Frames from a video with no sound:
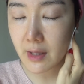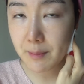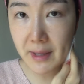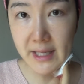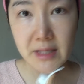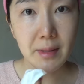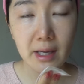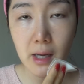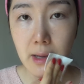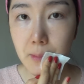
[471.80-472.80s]
base
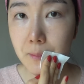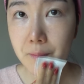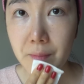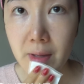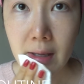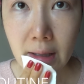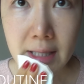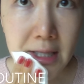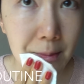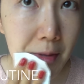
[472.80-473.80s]
makeup,
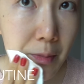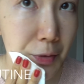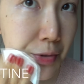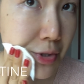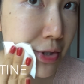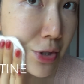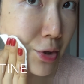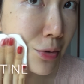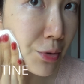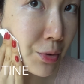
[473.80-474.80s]
it's gonna be able to
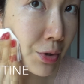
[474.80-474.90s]
show.